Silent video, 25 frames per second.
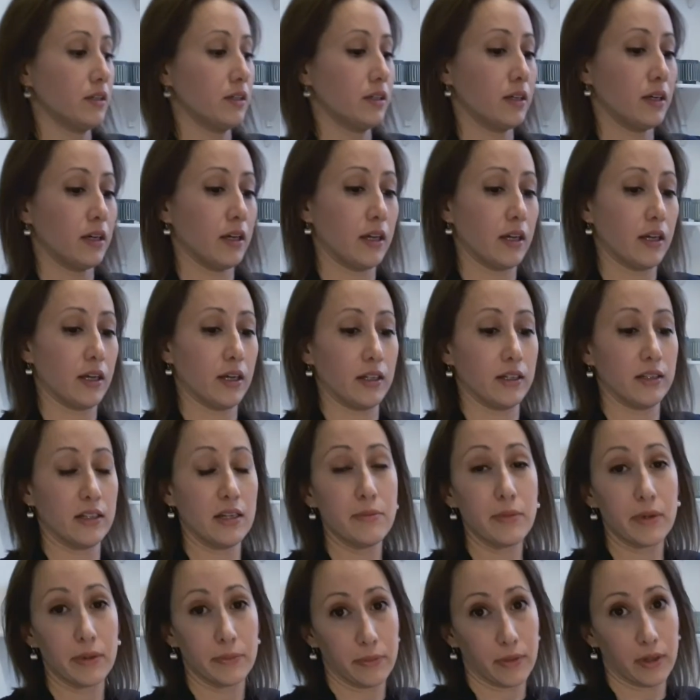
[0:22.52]

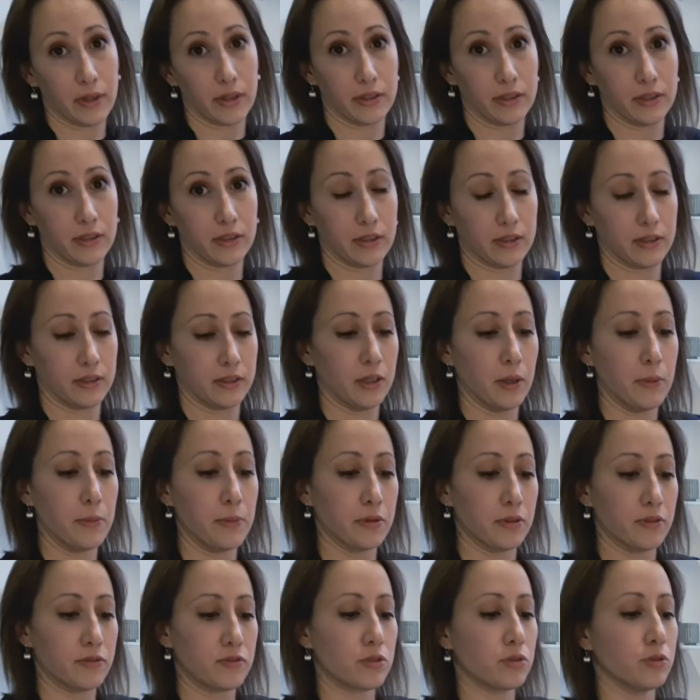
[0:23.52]
limit my number
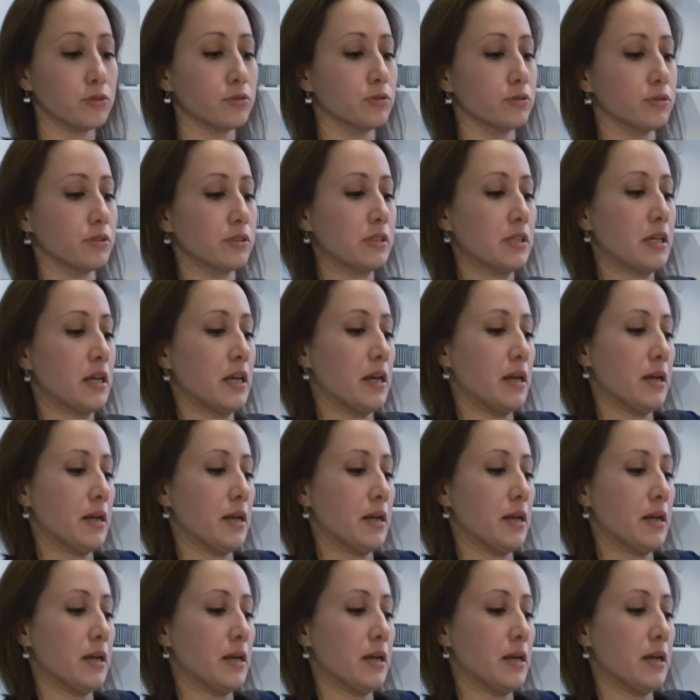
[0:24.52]
of tools.